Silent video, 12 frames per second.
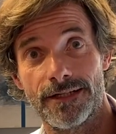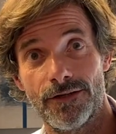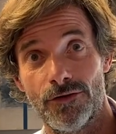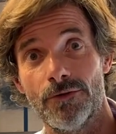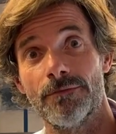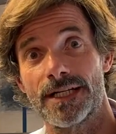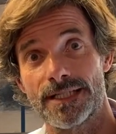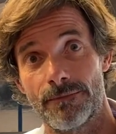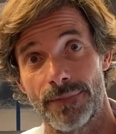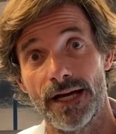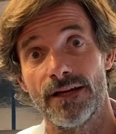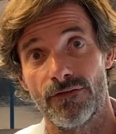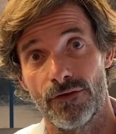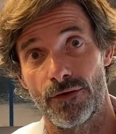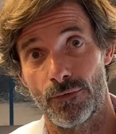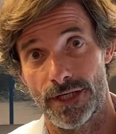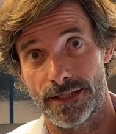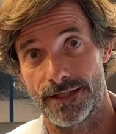You must apply for the
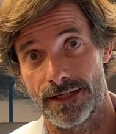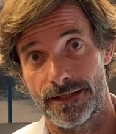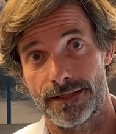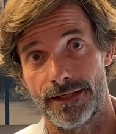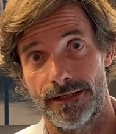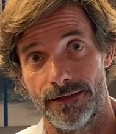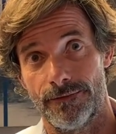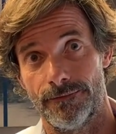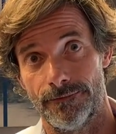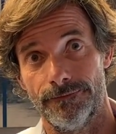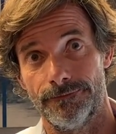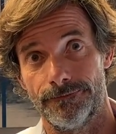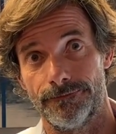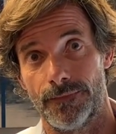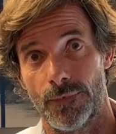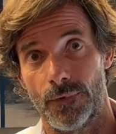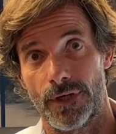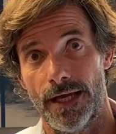residency.
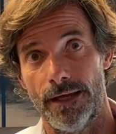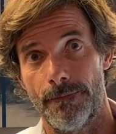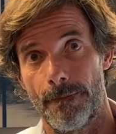Okay?